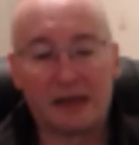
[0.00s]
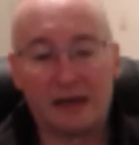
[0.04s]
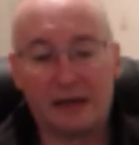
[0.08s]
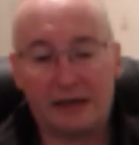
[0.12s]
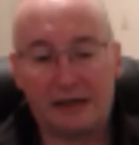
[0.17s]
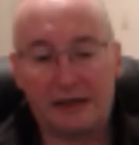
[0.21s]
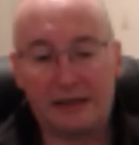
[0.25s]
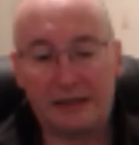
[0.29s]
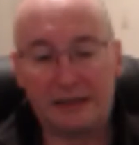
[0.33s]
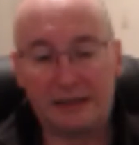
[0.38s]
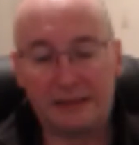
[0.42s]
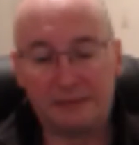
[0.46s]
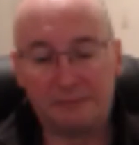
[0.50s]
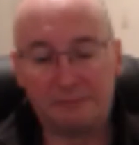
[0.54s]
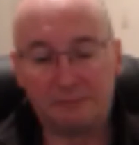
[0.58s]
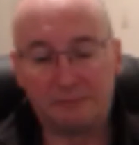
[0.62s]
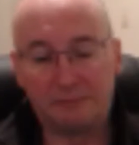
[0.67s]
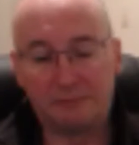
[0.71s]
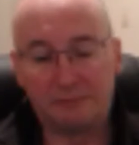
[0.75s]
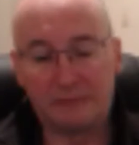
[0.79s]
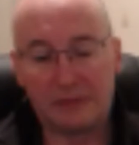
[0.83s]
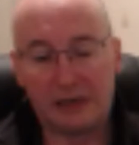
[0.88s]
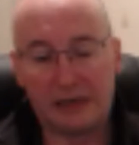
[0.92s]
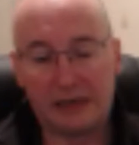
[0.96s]

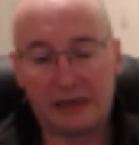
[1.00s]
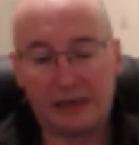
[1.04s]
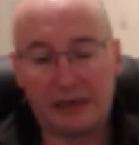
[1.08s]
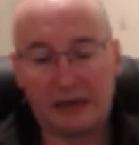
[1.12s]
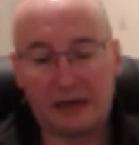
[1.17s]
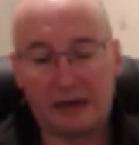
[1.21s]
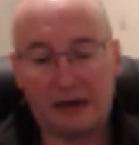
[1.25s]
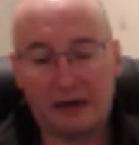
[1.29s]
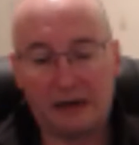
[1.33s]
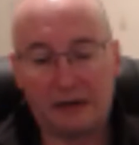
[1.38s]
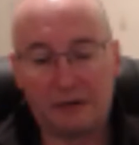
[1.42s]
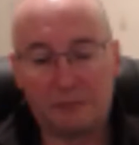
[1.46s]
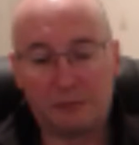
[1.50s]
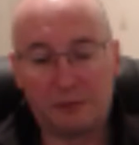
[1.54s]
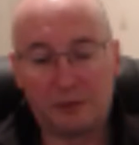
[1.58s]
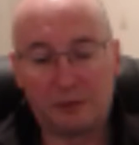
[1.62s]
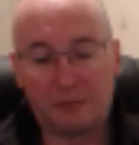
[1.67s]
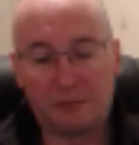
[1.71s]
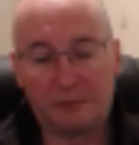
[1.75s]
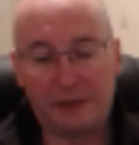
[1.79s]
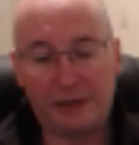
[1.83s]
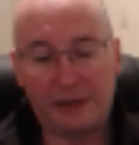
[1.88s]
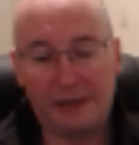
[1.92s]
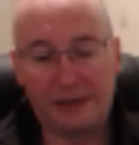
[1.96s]
I will
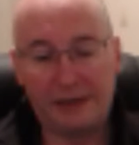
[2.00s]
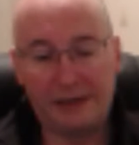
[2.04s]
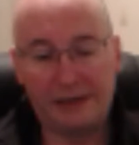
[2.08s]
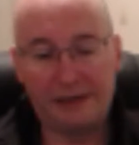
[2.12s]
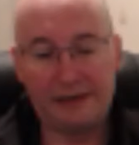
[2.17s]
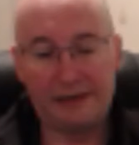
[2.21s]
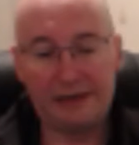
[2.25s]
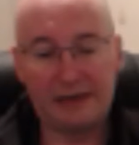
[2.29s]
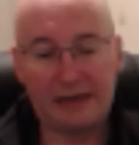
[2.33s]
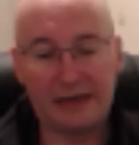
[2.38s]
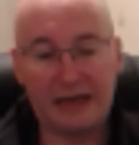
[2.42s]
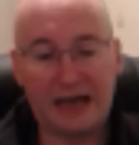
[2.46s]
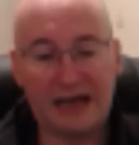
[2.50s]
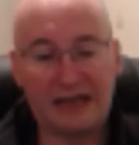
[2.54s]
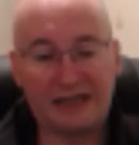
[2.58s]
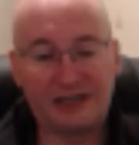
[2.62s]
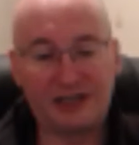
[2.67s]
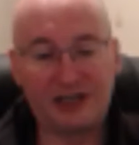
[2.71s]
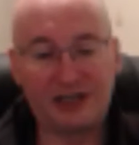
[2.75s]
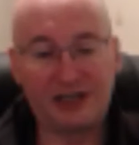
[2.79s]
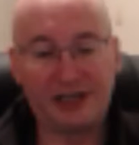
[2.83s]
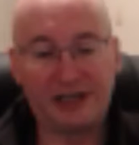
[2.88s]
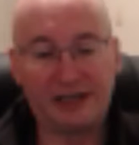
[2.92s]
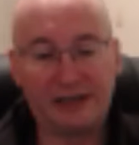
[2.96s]
be
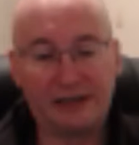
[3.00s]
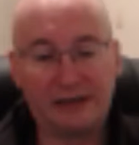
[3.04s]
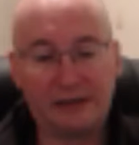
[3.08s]
catching